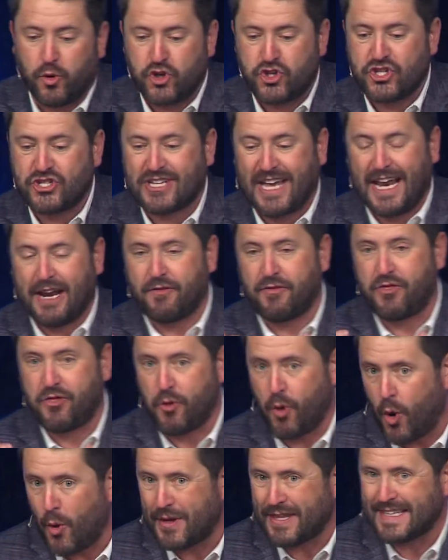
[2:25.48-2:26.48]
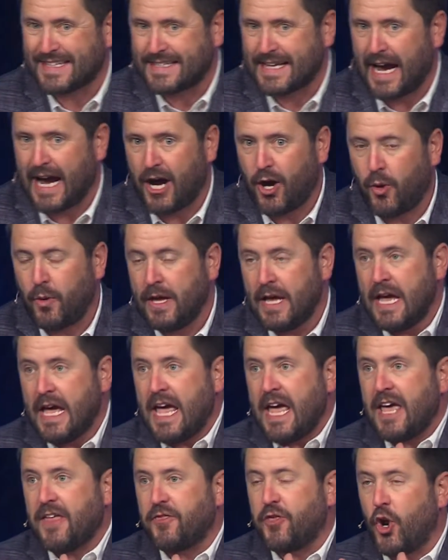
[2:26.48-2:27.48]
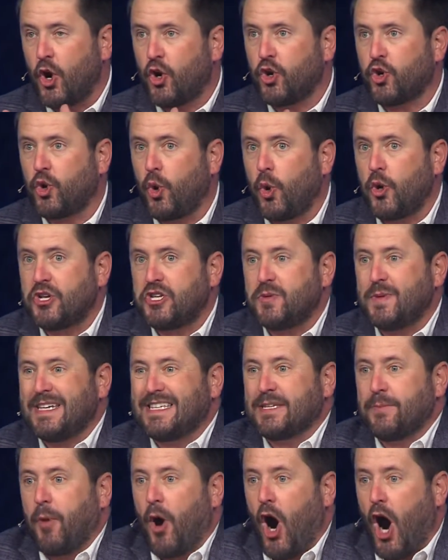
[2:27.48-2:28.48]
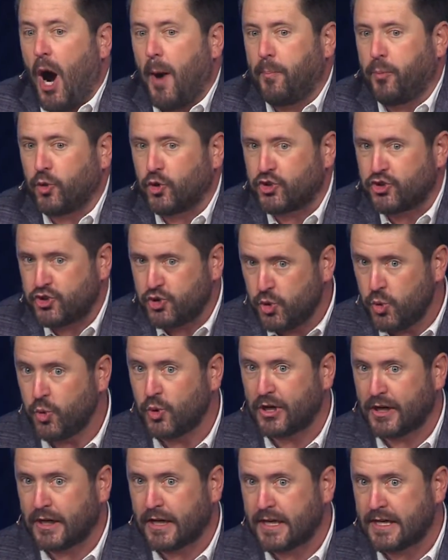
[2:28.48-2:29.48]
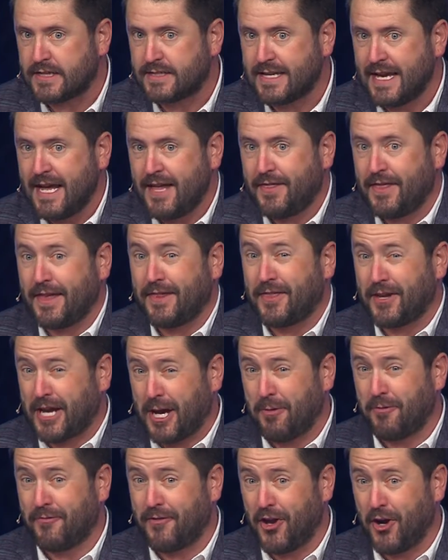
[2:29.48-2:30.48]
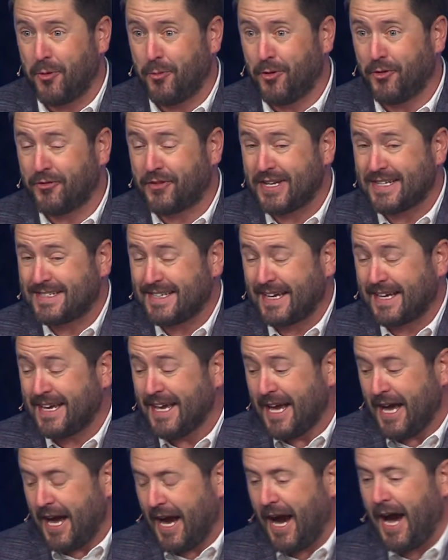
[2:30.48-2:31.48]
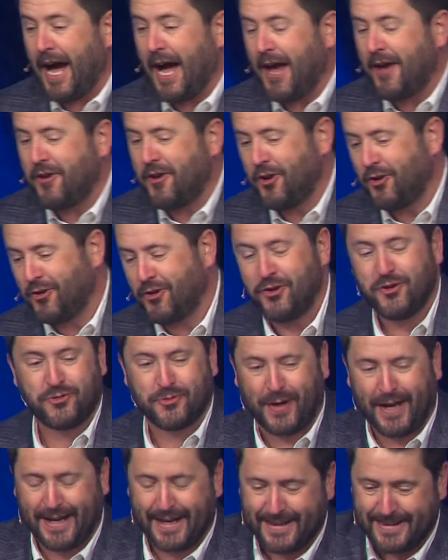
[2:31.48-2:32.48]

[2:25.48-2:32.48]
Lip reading: will just kind of throw in the towel, and there are going to be some opportunities that come available that's like, here's what,